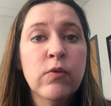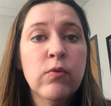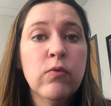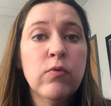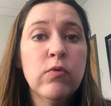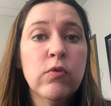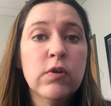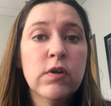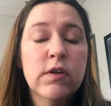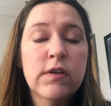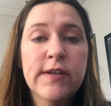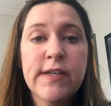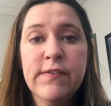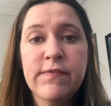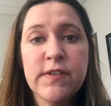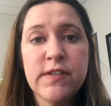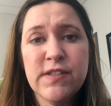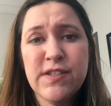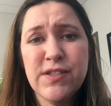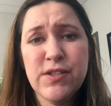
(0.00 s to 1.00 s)
or
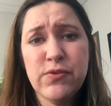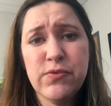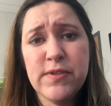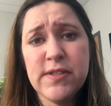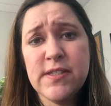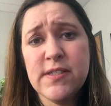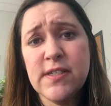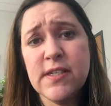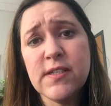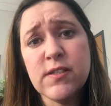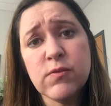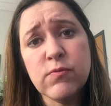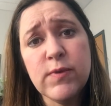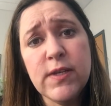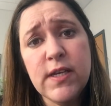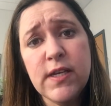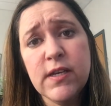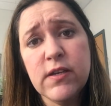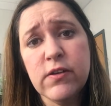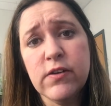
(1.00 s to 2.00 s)
even to do a
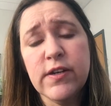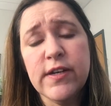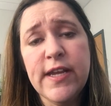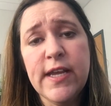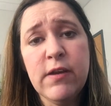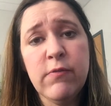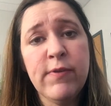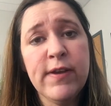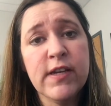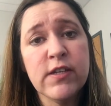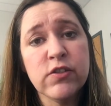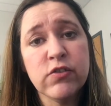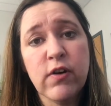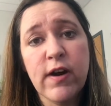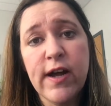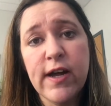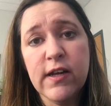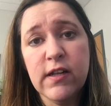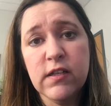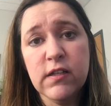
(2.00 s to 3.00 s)
6-week or an 8-week
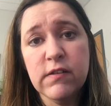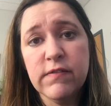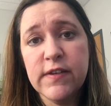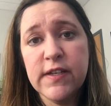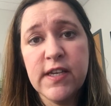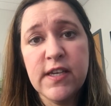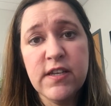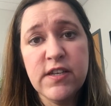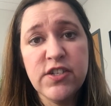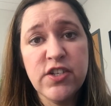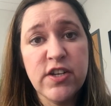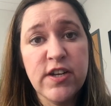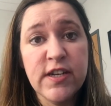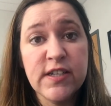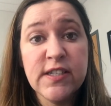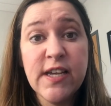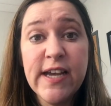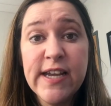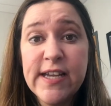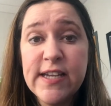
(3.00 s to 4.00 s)
trial of a
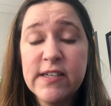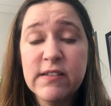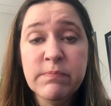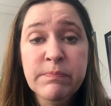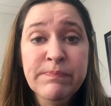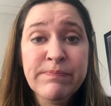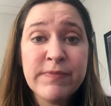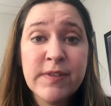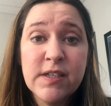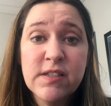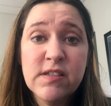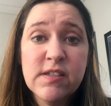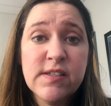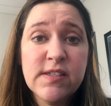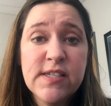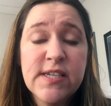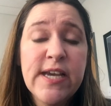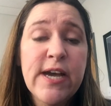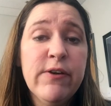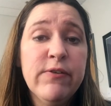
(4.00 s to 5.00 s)
ketogenic diet and just
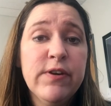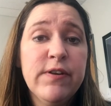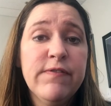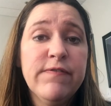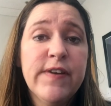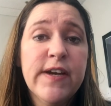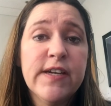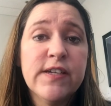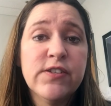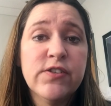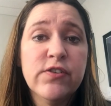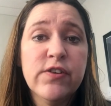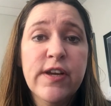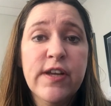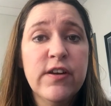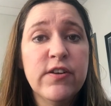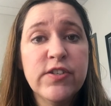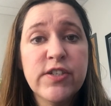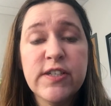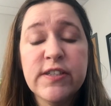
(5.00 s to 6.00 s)
see how it affects your
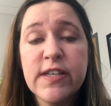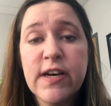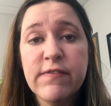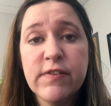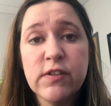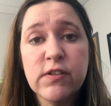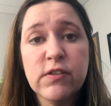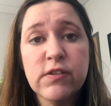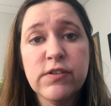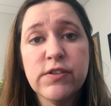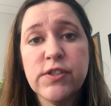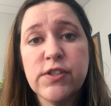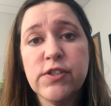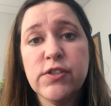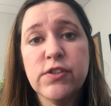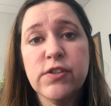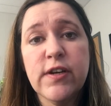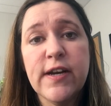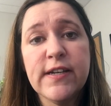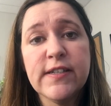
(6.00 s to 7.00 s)
energy levels,
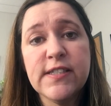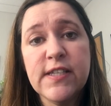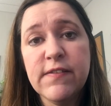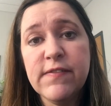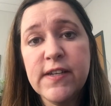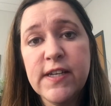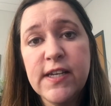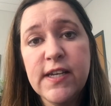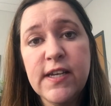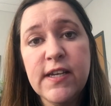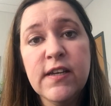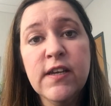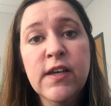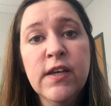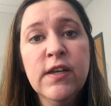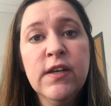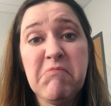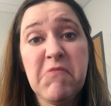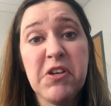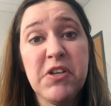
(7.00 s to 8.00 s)
your activity.
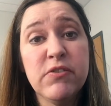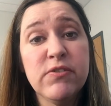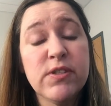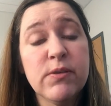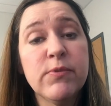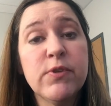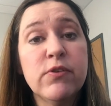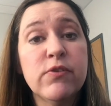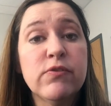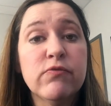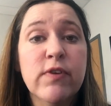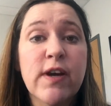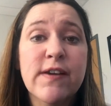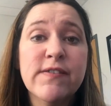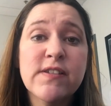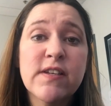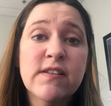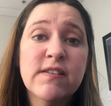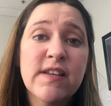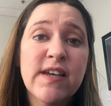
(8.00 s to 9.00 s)
Are you someone who
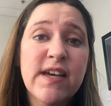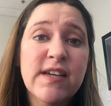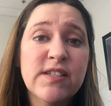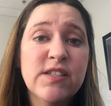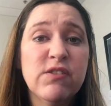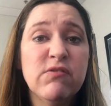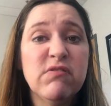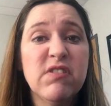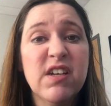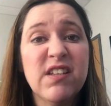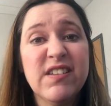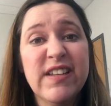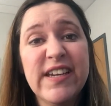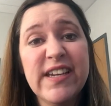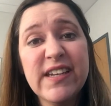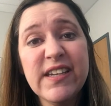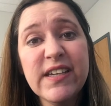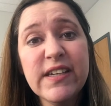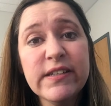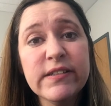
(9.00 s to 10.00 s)
thrives on that? Do you not
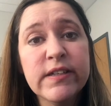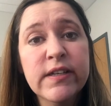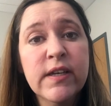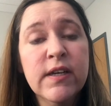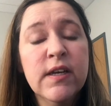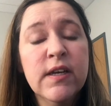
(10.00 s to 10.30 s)
like it?